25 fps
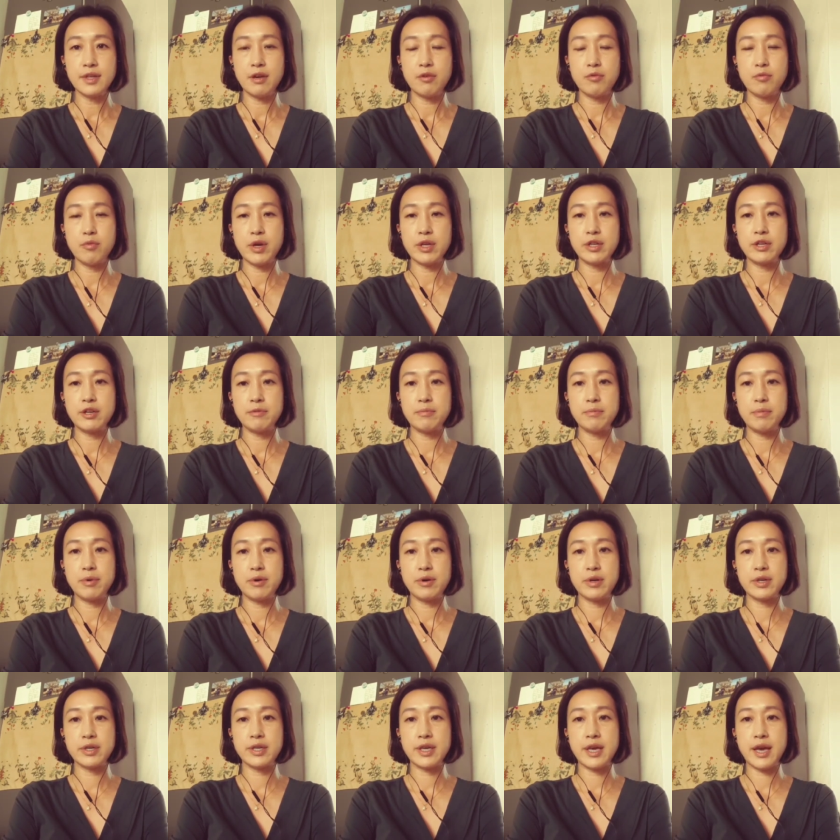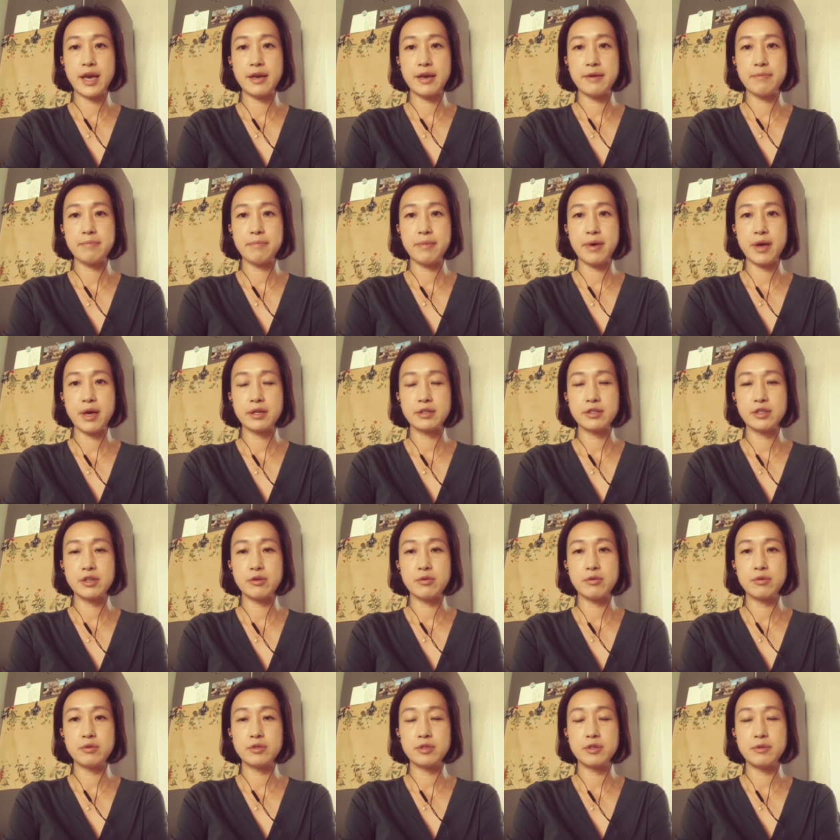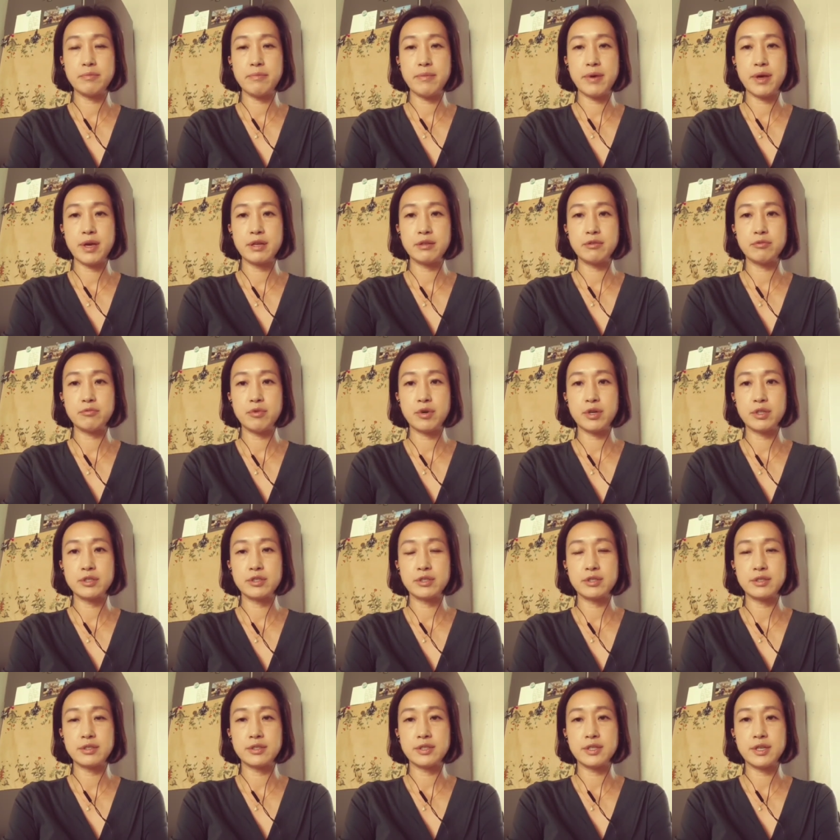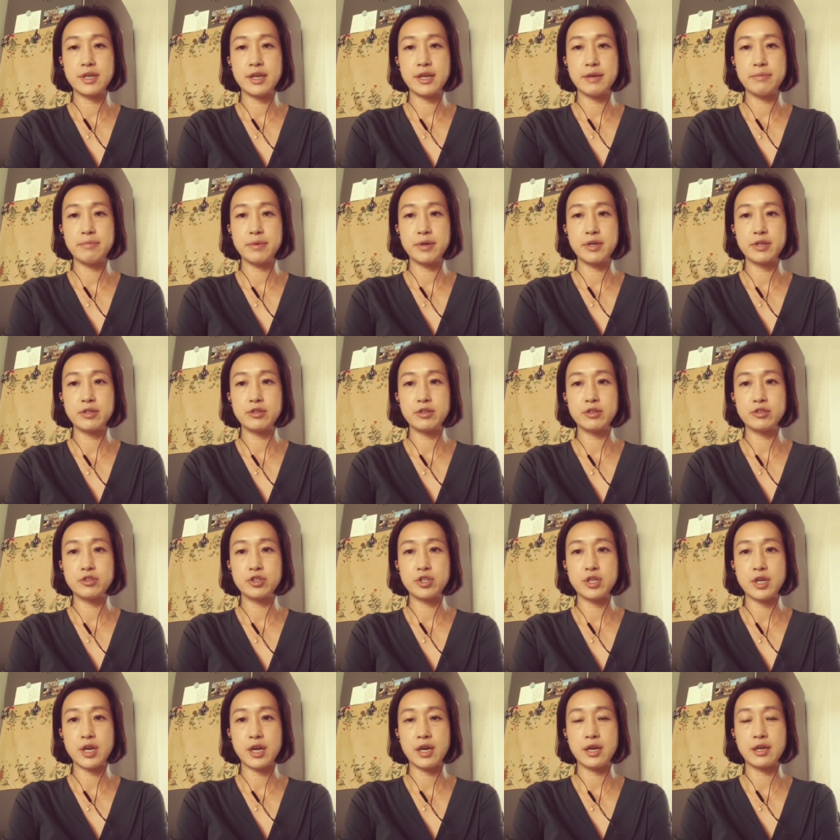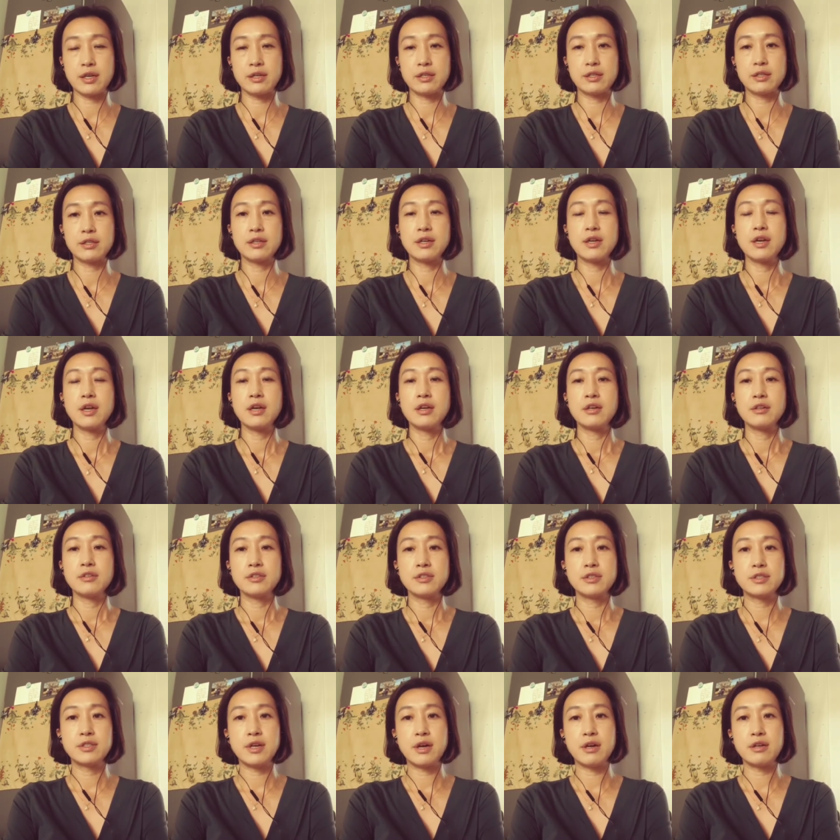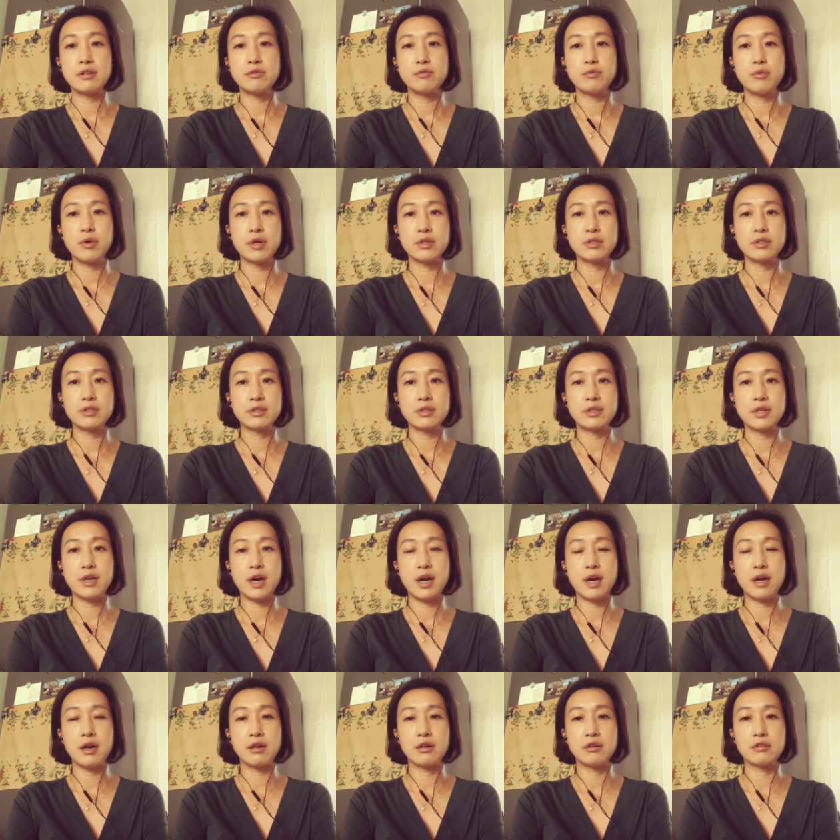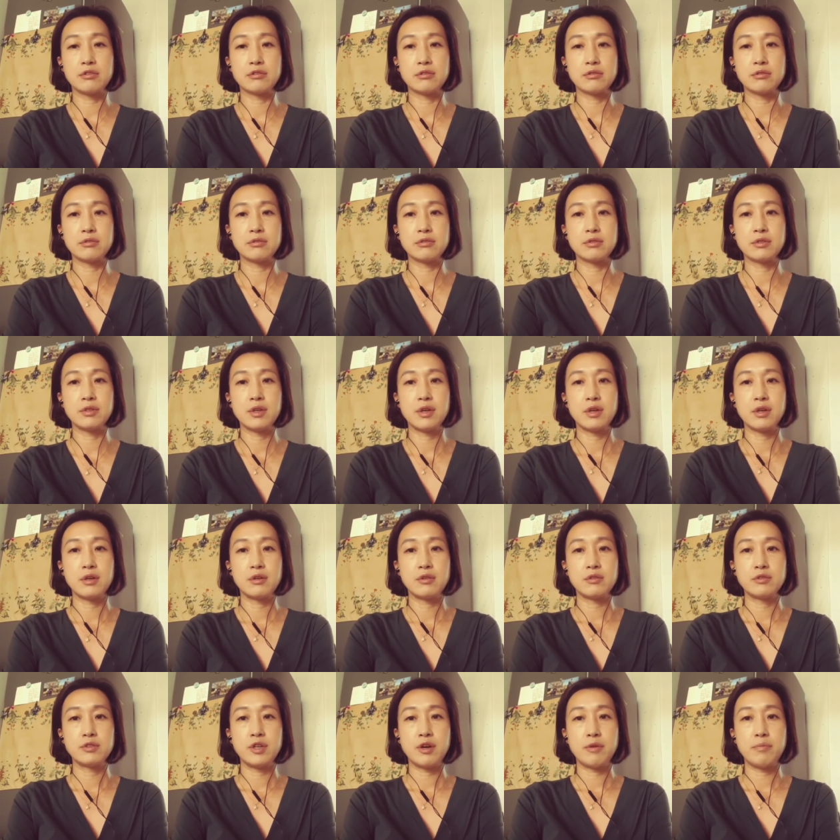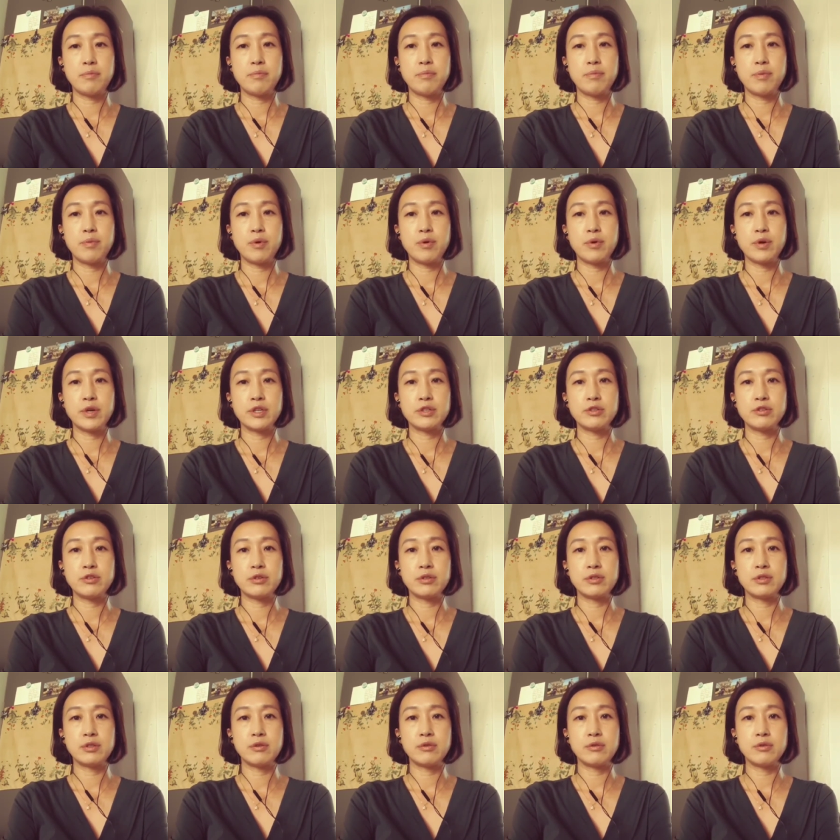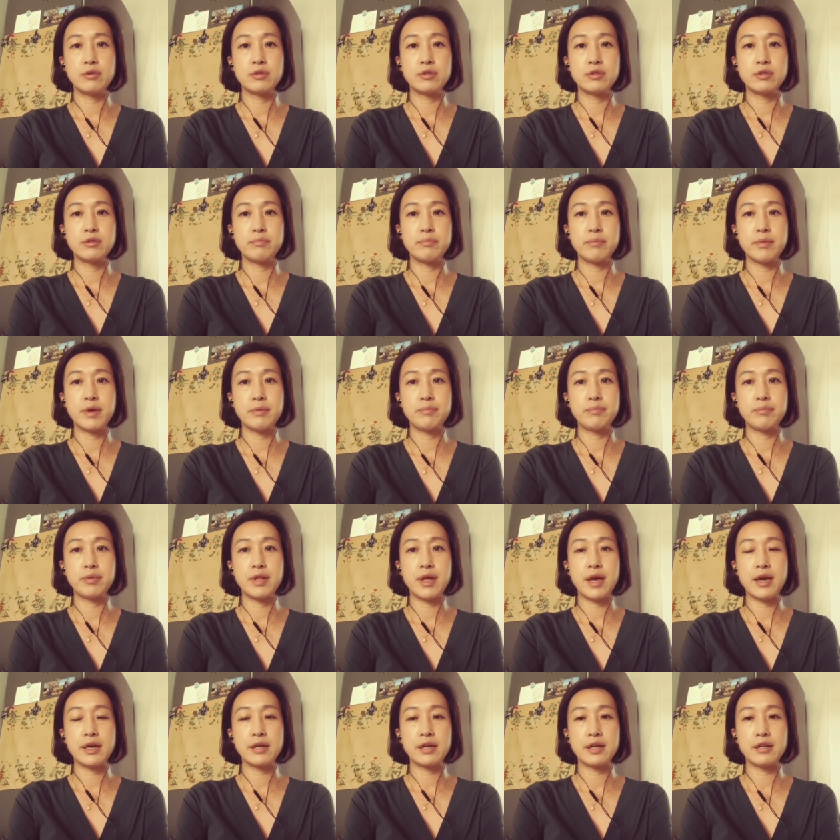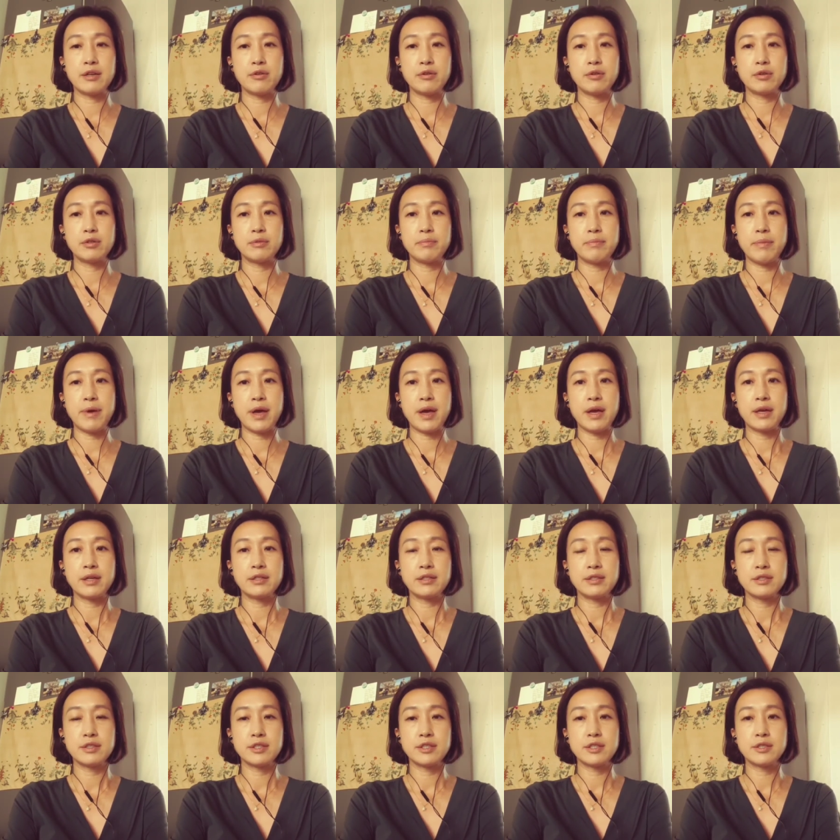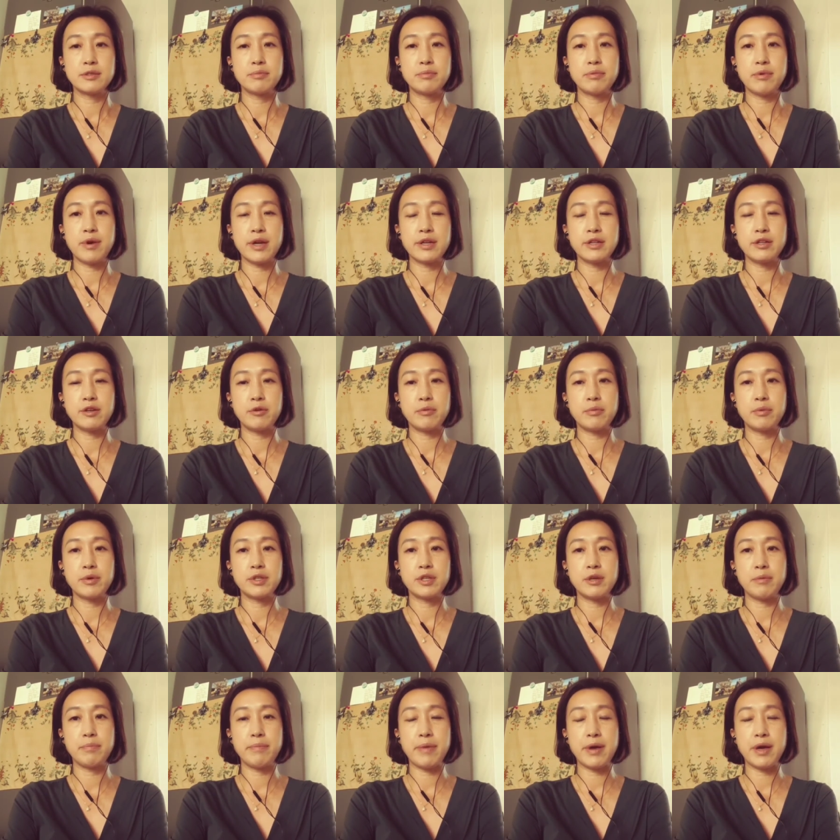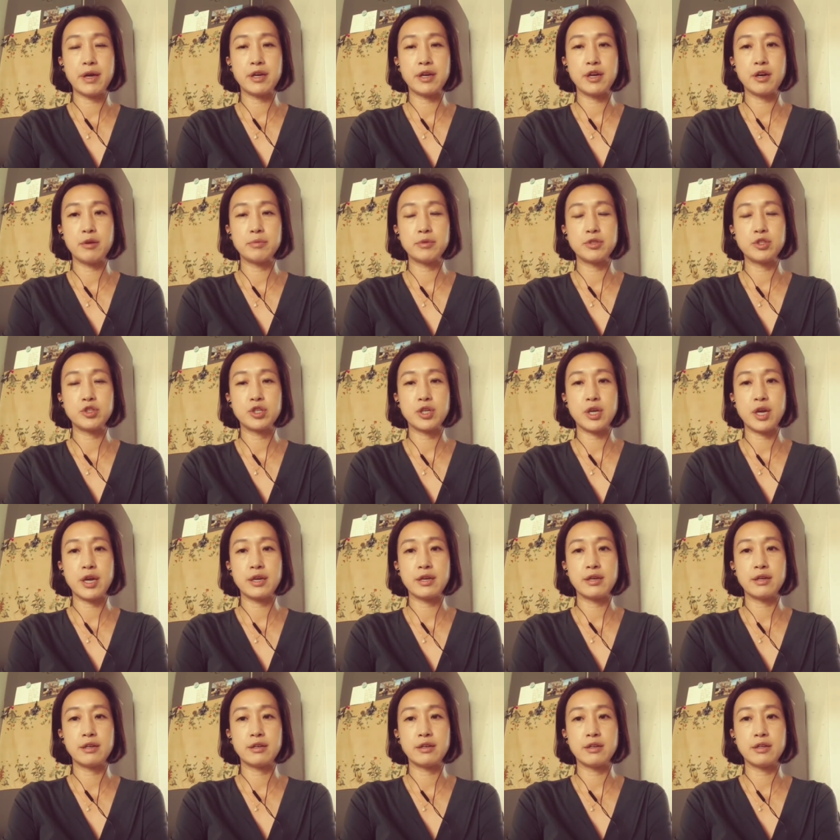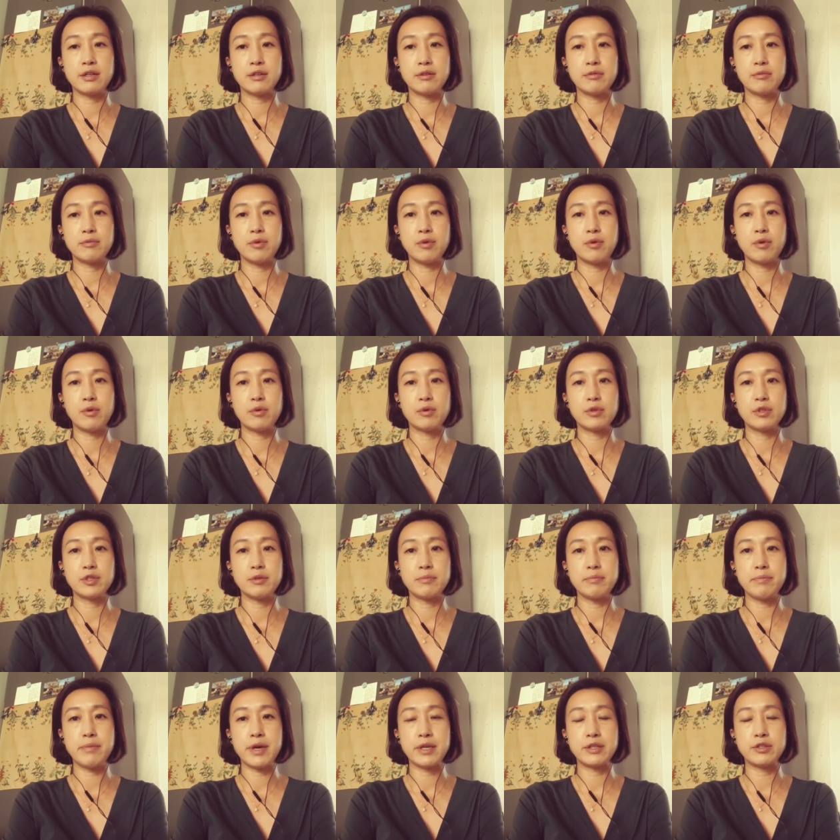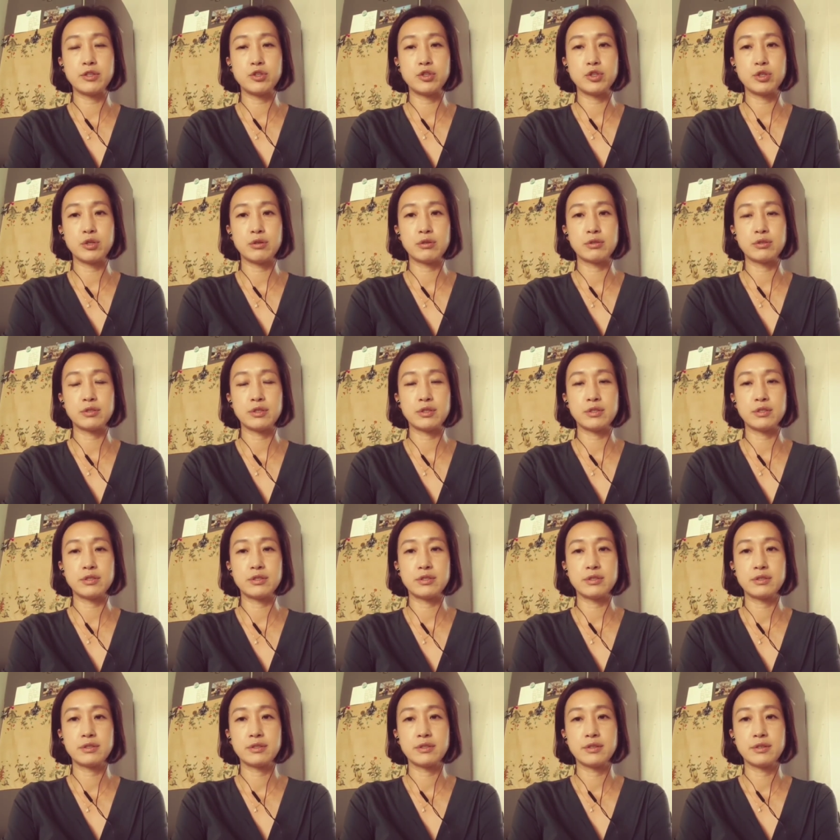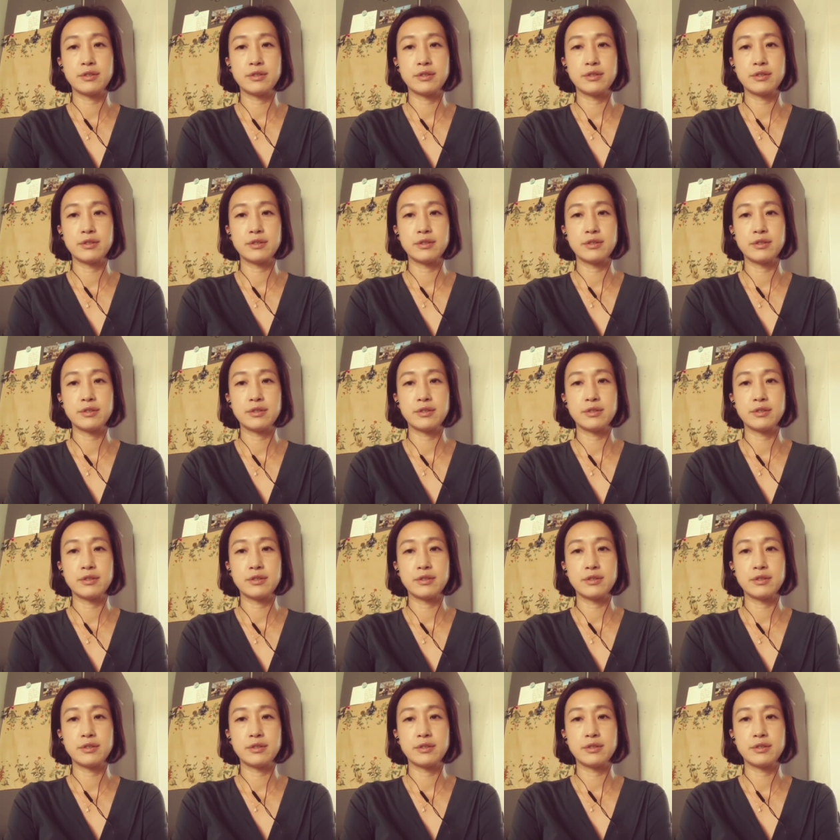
When the boy came back, the old man was asleep in the chair. Sun was down. The boy took the old man blanket over the bed, spread over the back of a chair and the old man's shoulders.